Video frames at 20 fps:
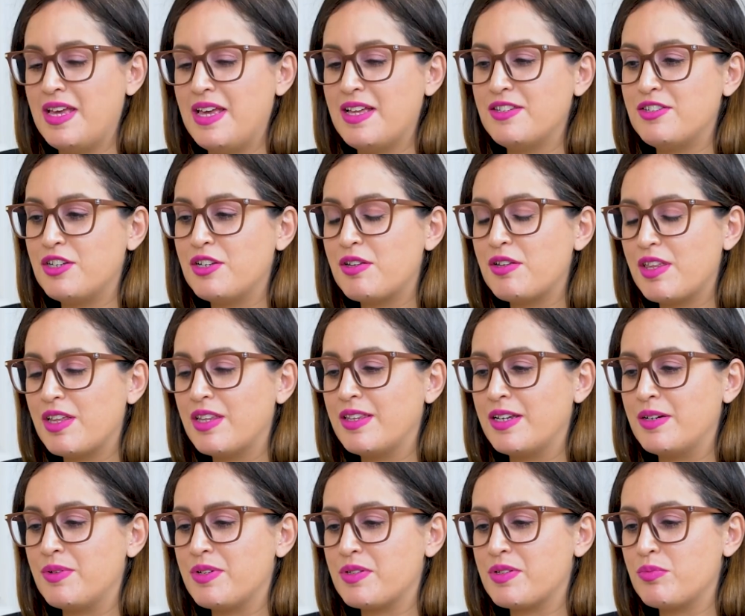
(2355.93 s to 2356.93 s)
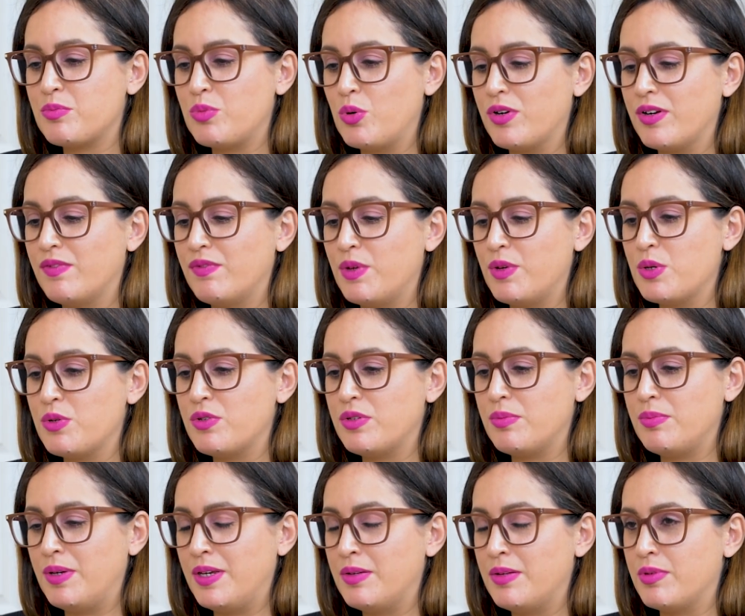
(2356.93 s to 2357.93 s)
Do you think that it was important for you to
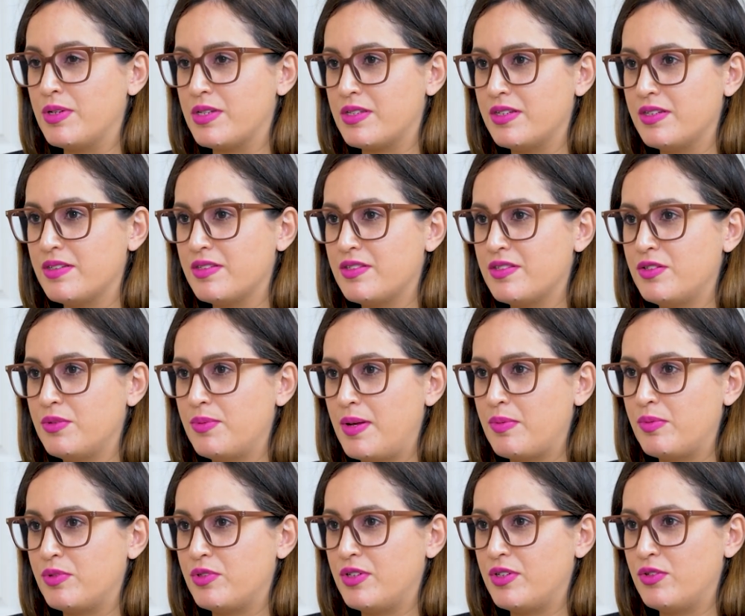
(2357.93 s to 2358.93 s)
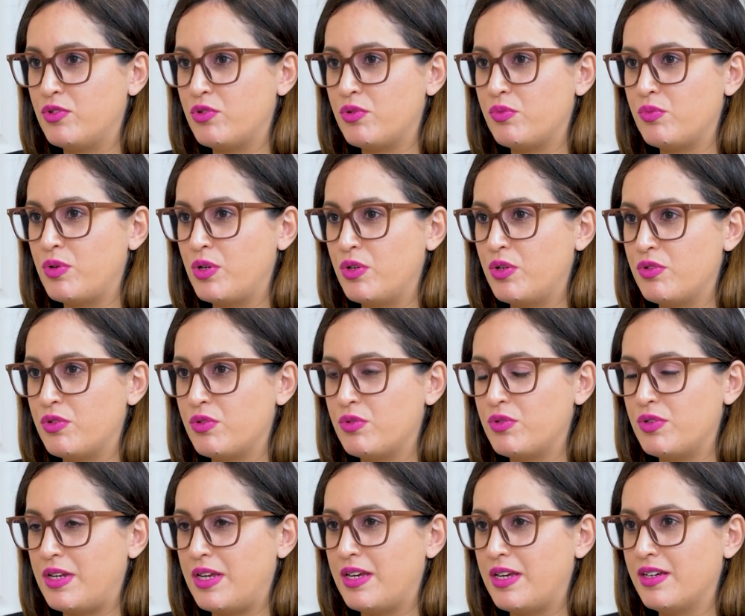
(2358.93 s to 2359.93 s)
be in business, to be able to do what you do
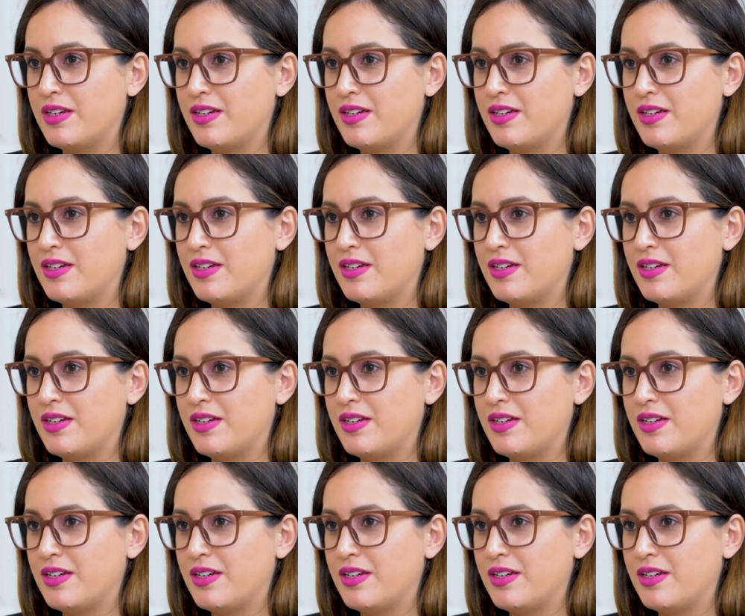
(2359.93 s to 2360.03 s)
today?